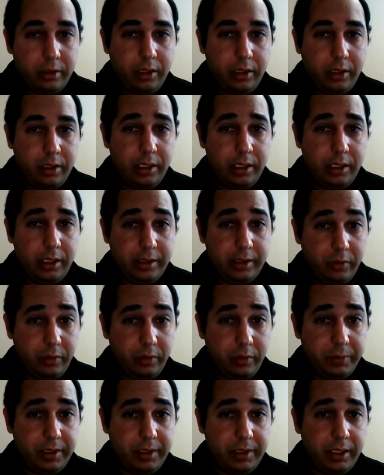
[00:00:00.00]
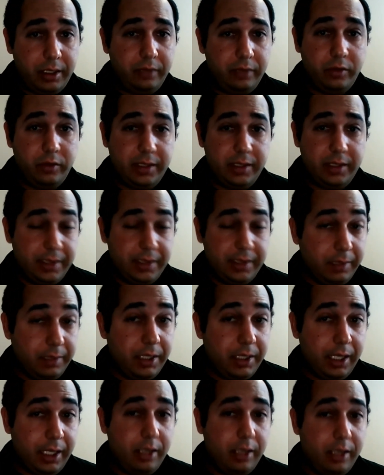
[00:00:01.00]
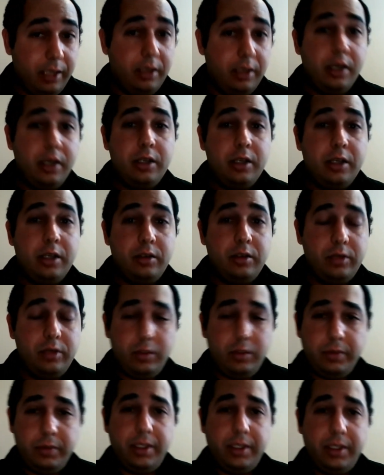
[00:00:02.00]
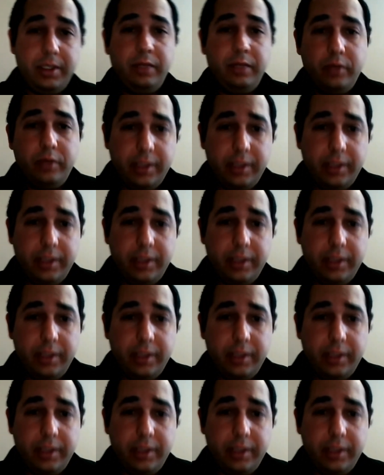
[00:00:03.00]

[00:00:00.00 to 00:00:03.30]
the website for the CBE. So the website for the